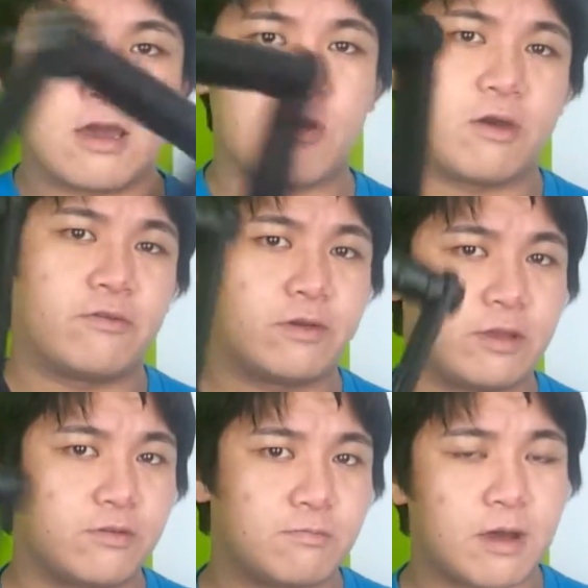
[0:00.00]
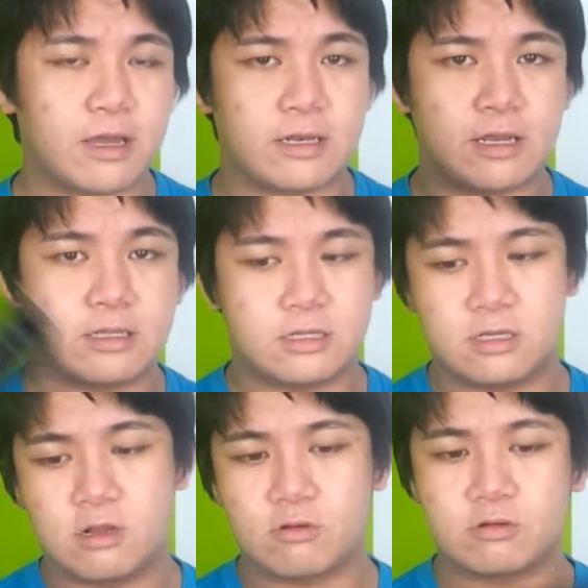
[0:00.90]
However, if you buy it at
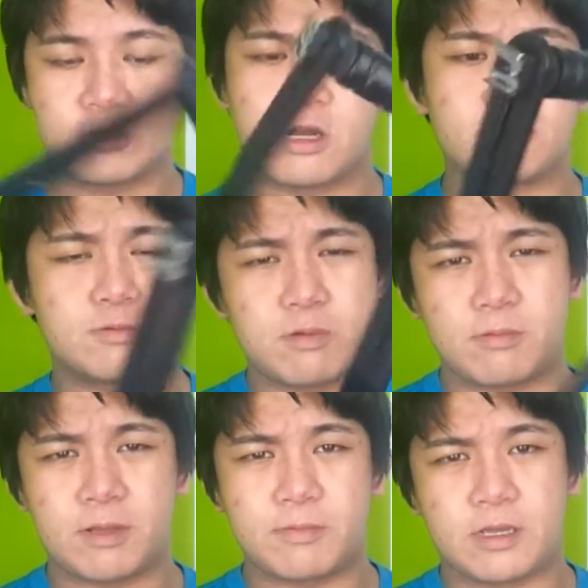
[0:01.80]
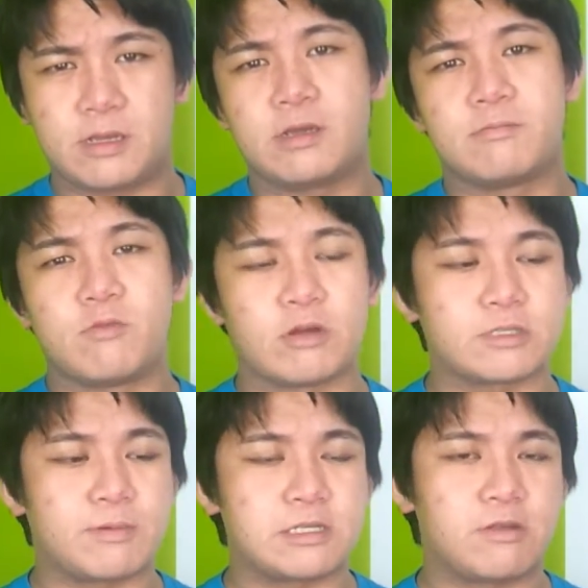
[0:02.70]
local shops, probably be more
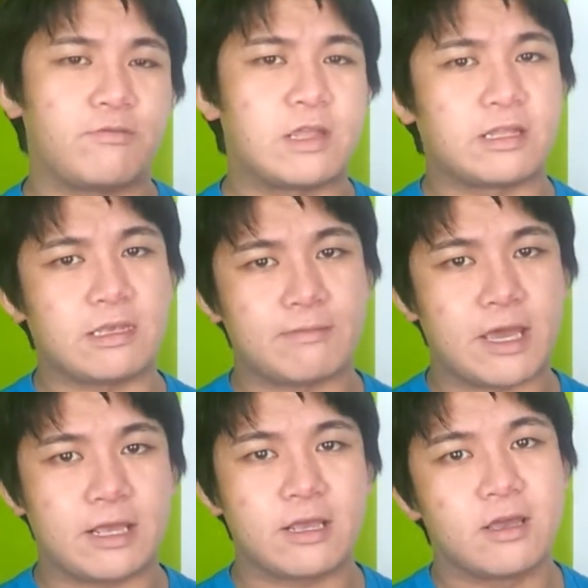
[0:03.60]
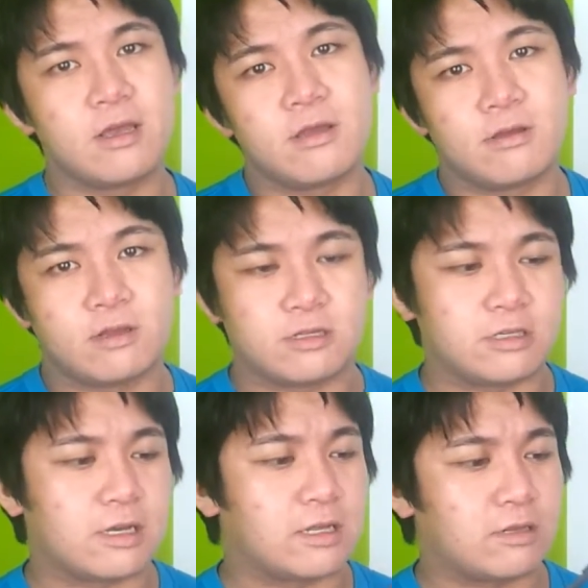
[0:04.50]
expensive than eBay, because
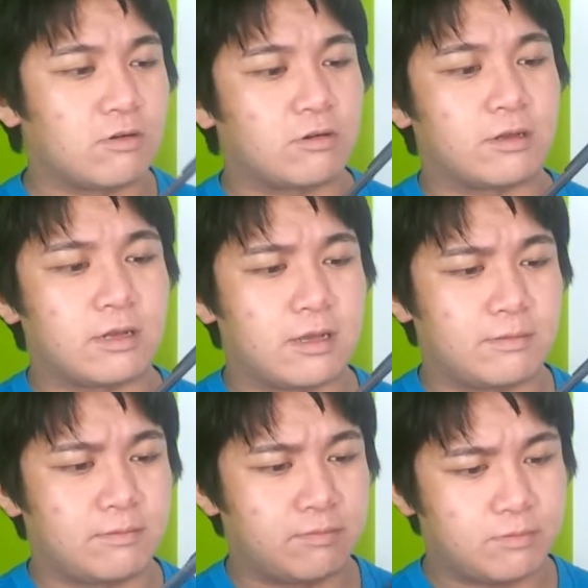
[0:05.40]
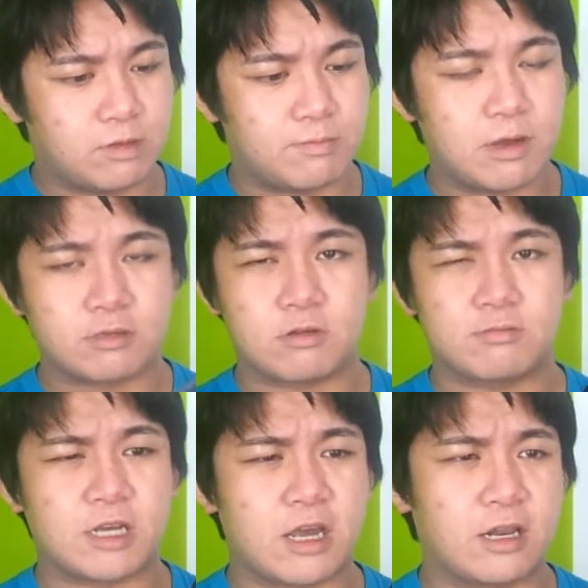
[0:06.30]
you can order the parts from
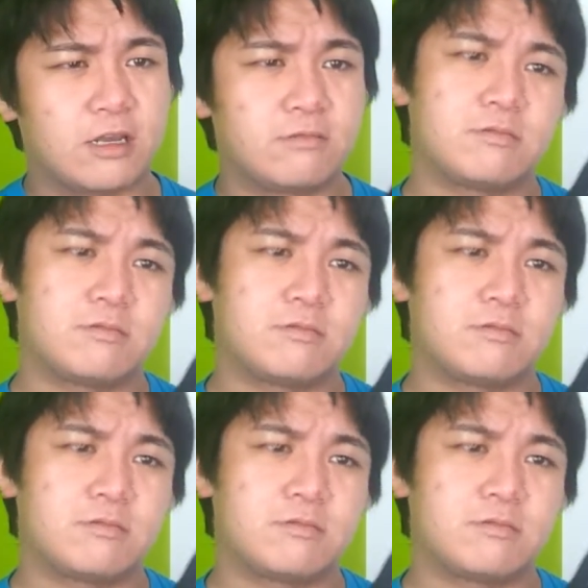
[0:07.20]
China.